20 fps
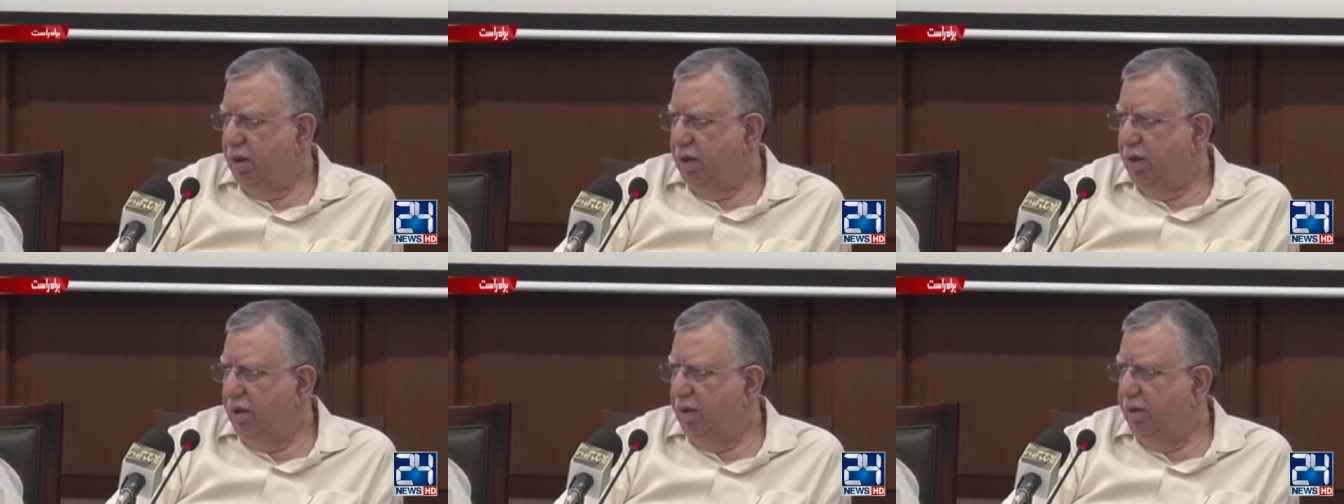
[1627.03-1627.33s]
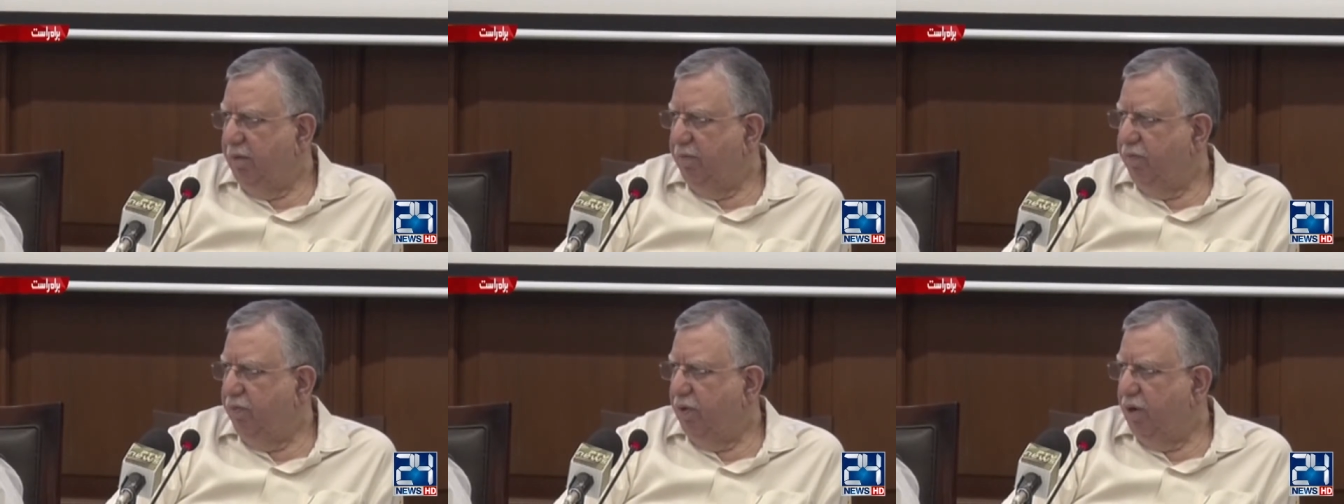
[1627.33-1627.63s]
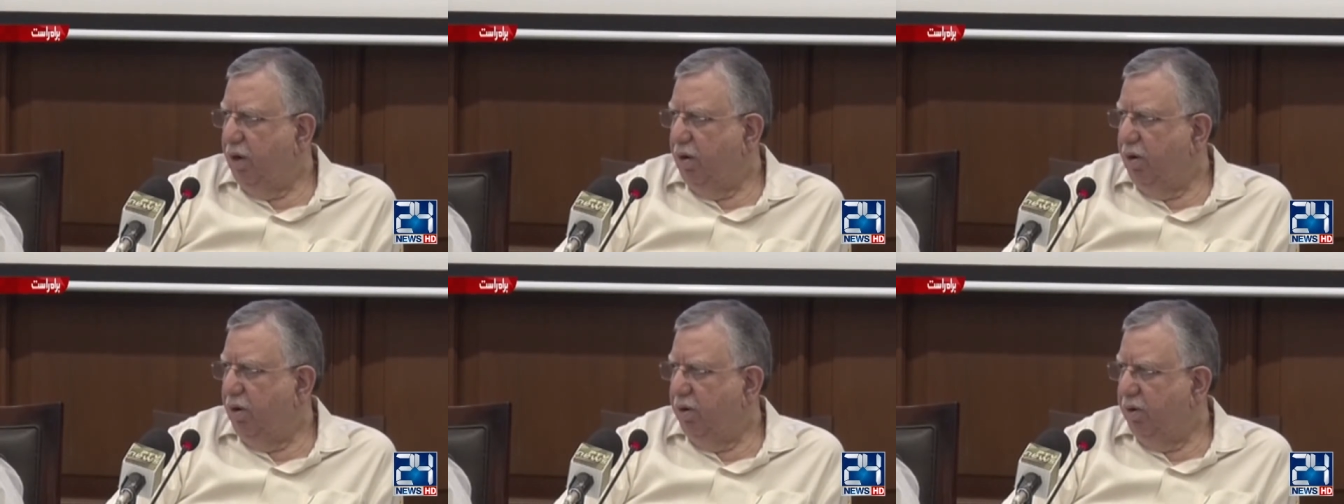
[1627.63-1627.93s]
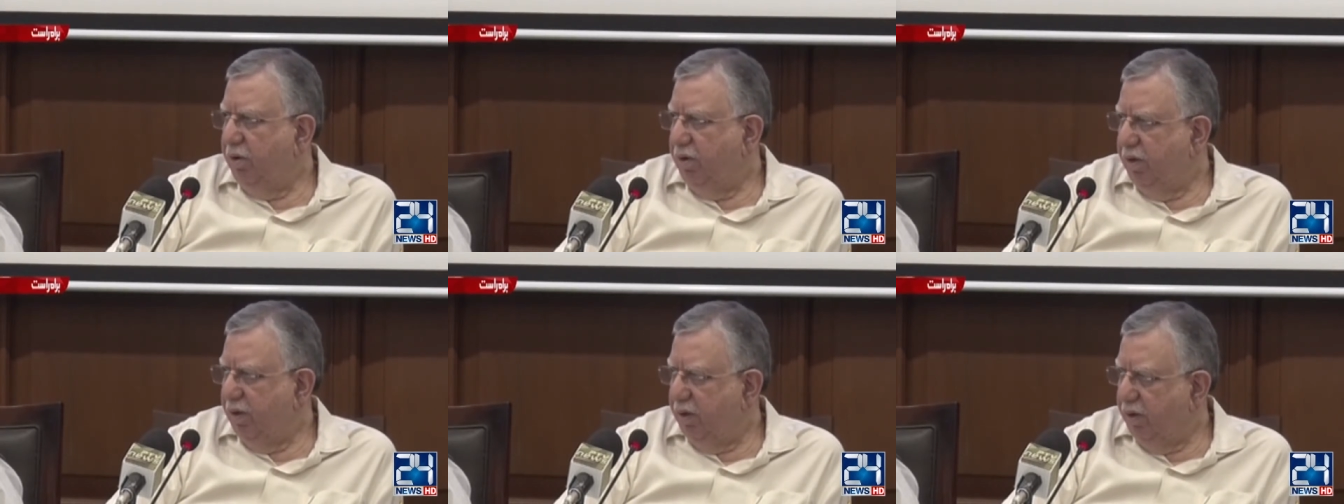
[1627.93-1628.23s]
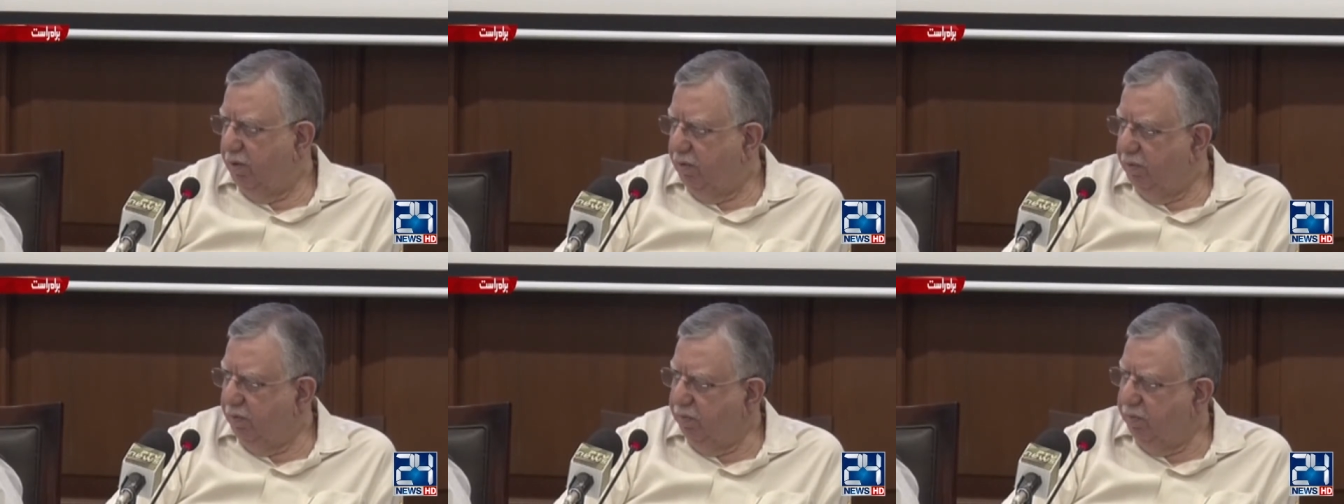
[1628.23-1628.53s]
uh, our uh,
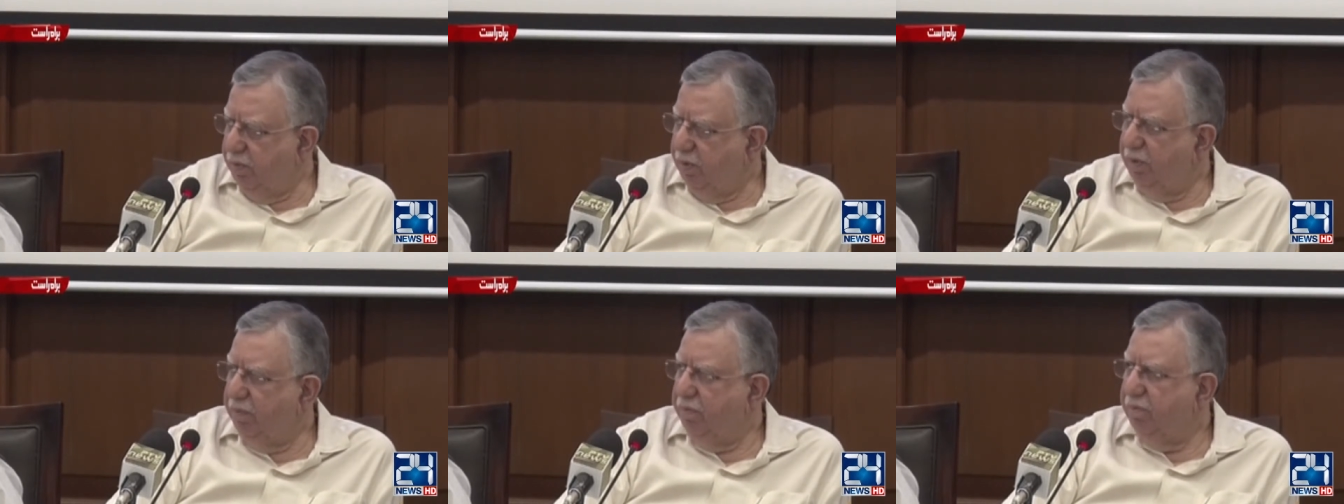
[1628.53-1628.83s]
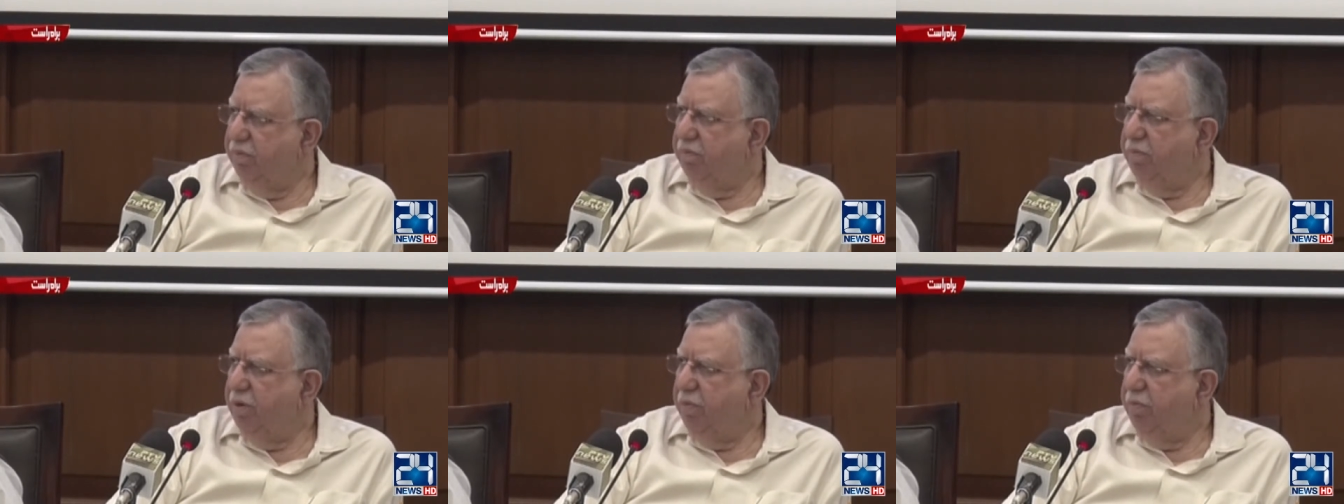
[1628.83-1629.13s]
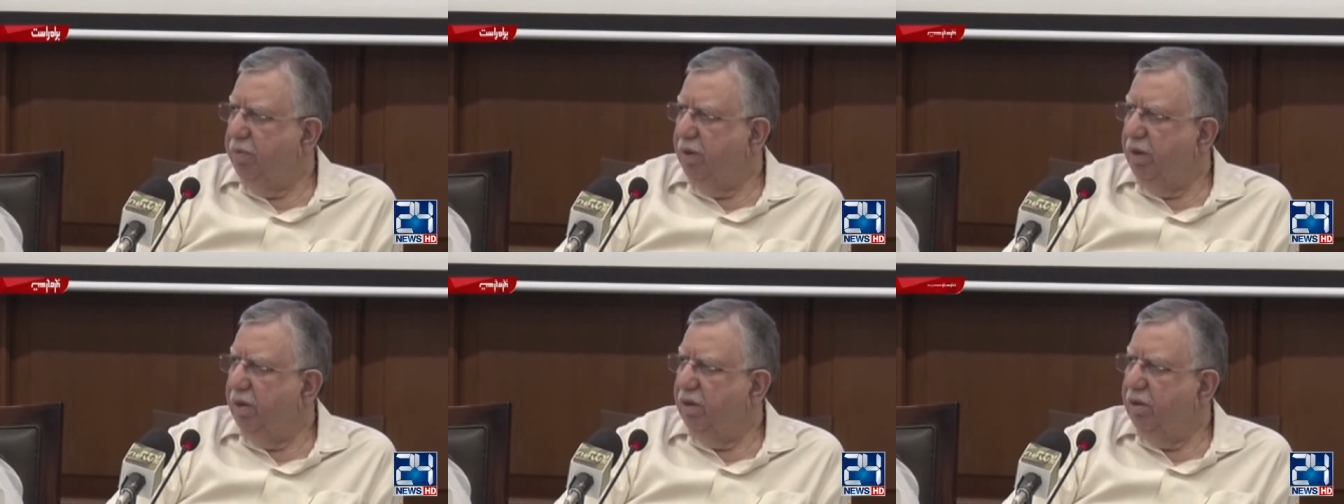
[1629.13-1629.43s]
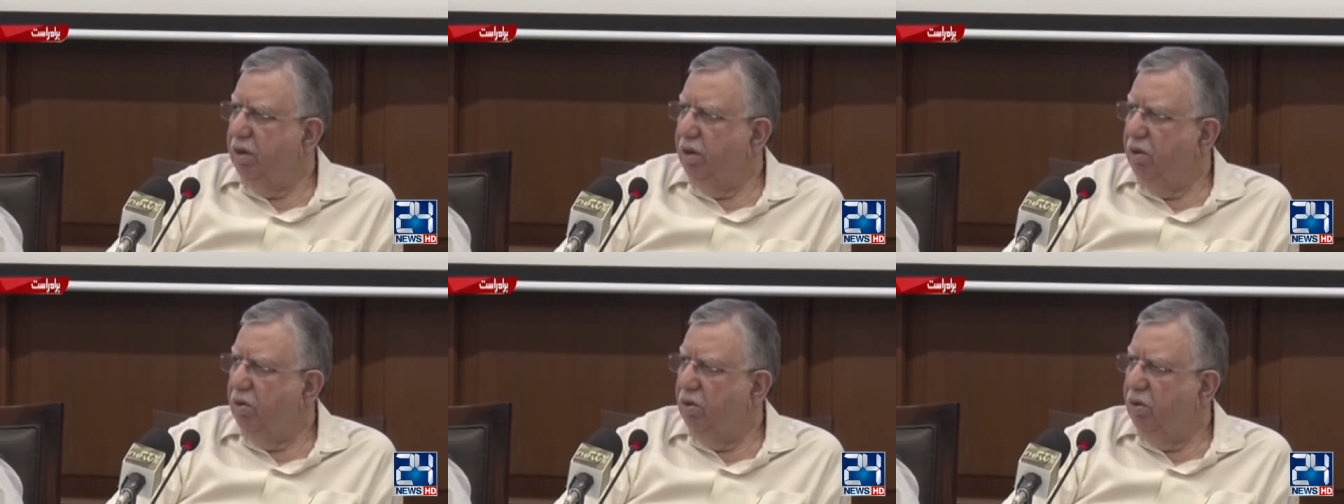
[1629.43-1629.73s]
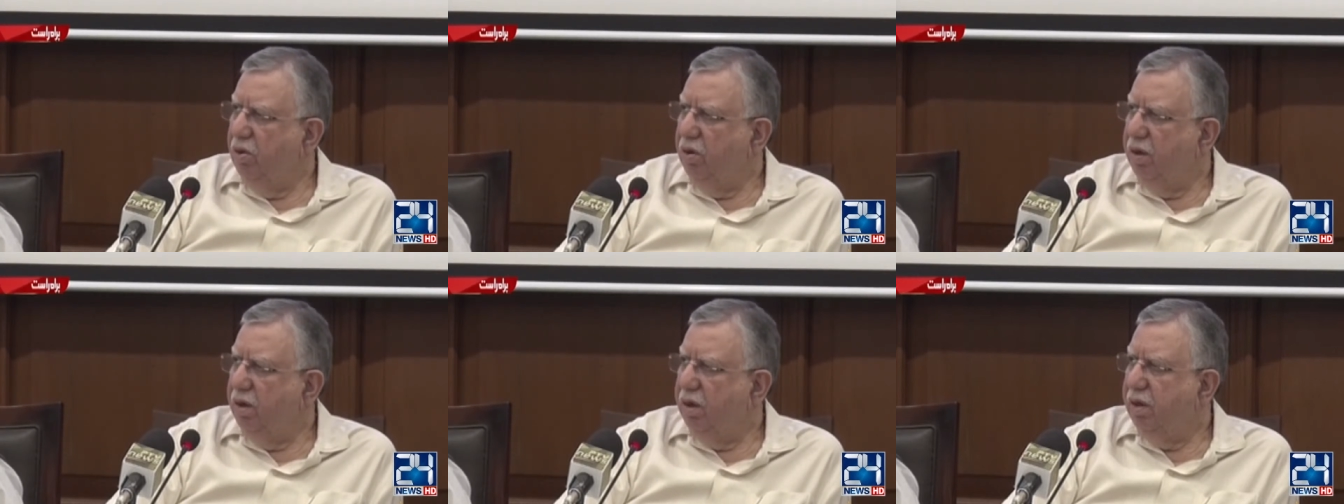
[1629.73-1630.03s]
you know, people in the
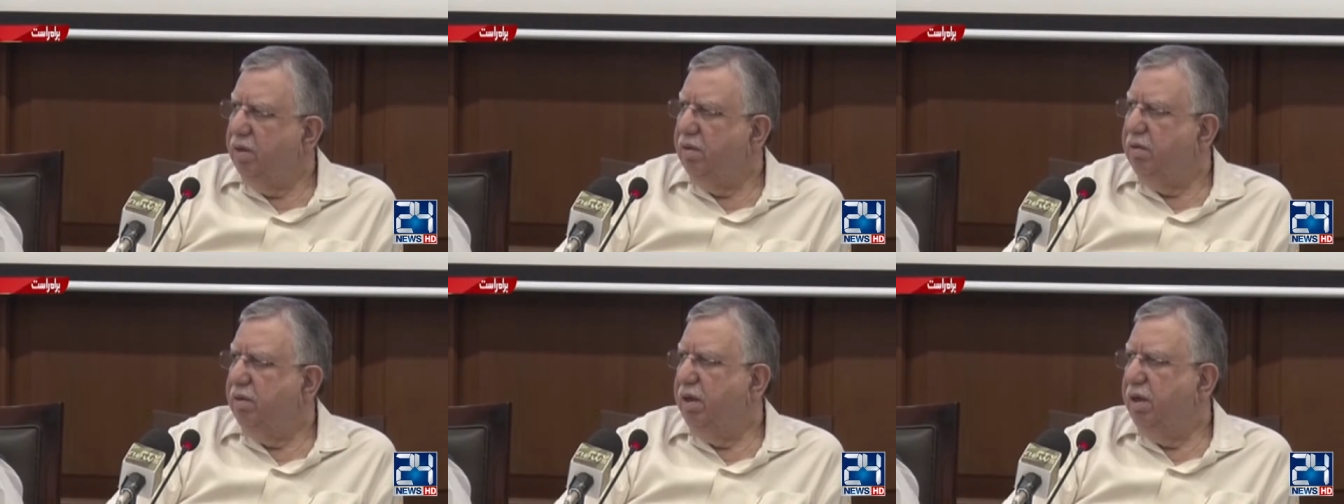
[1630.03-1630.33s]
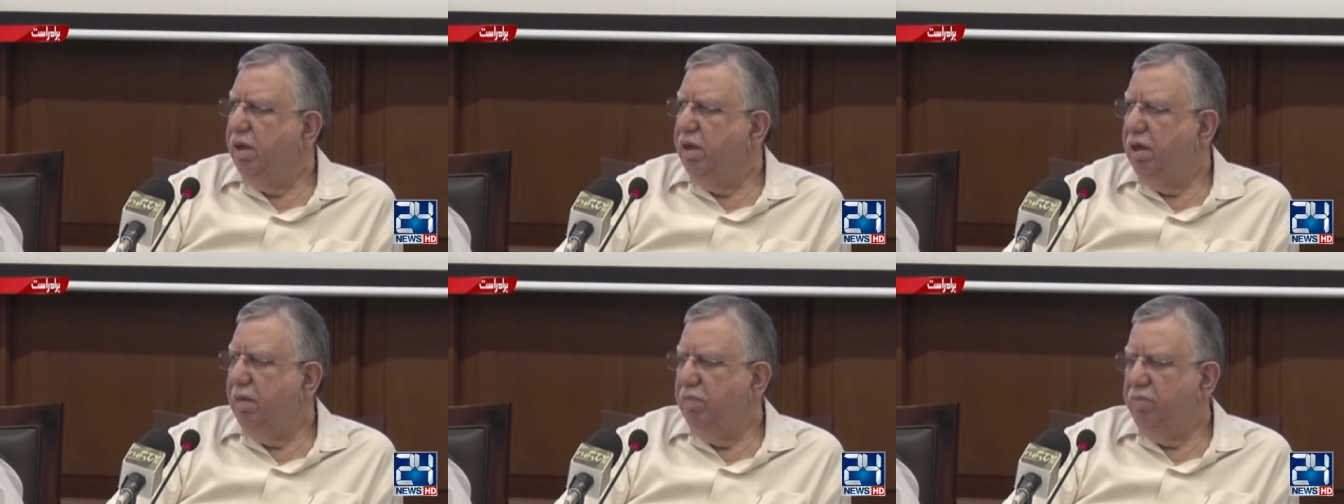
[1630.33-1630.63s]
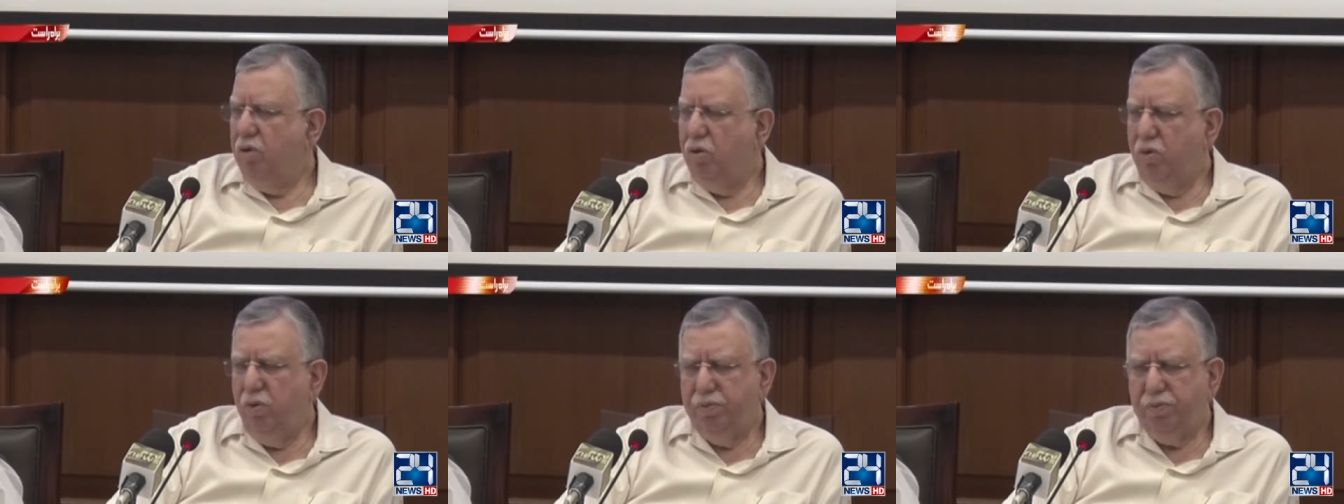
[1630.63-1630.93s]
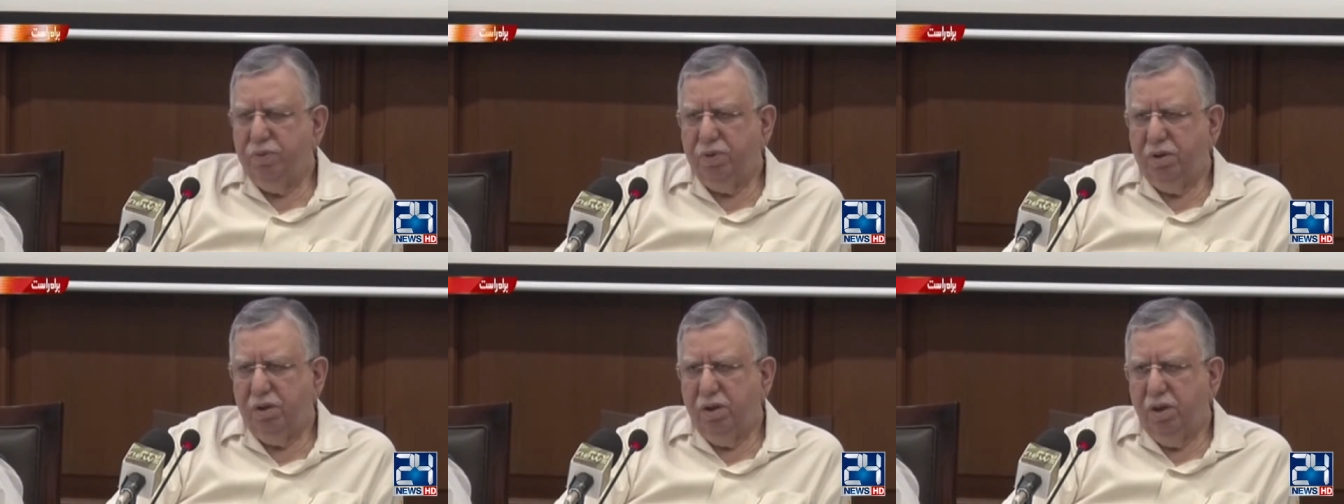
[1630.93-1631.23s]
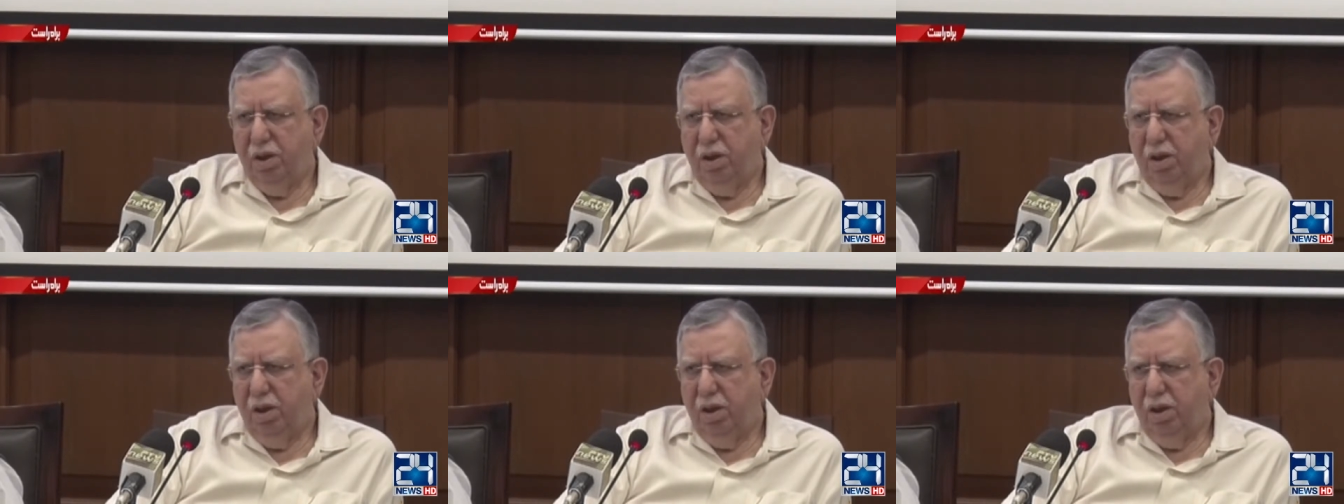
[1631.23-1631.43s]
lower uh, income groups.